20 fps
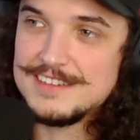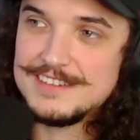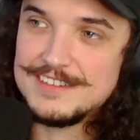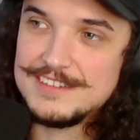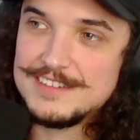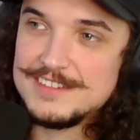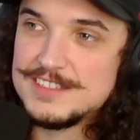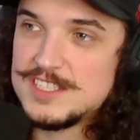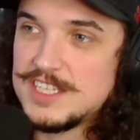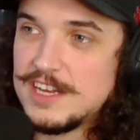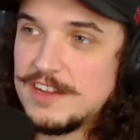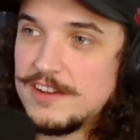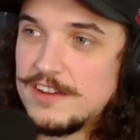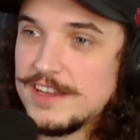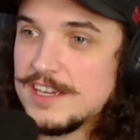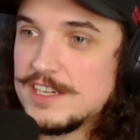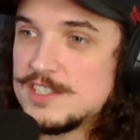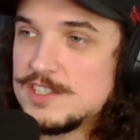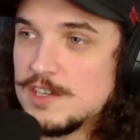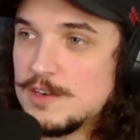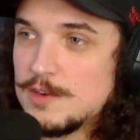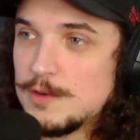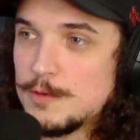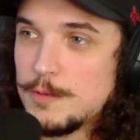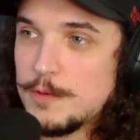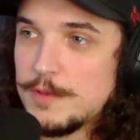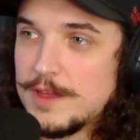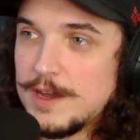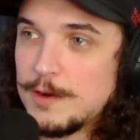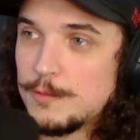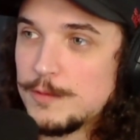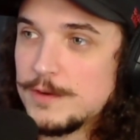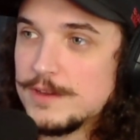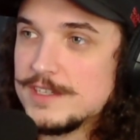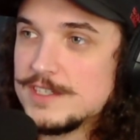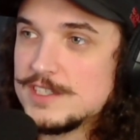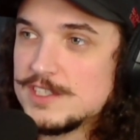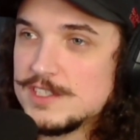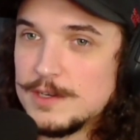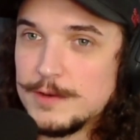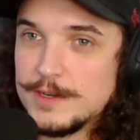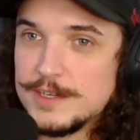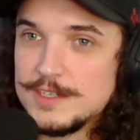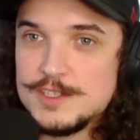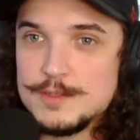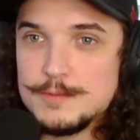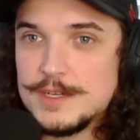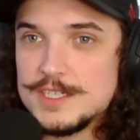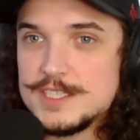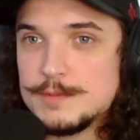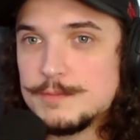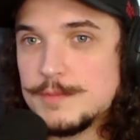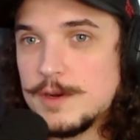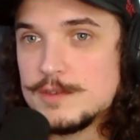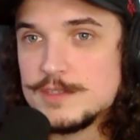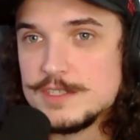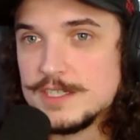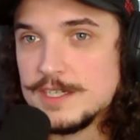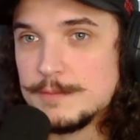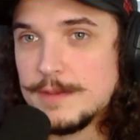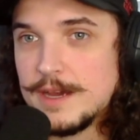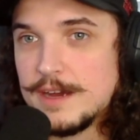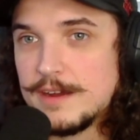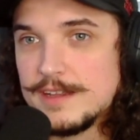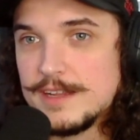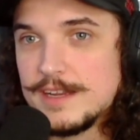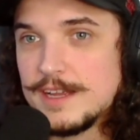it's telling a joke without really showing too much emotion about it.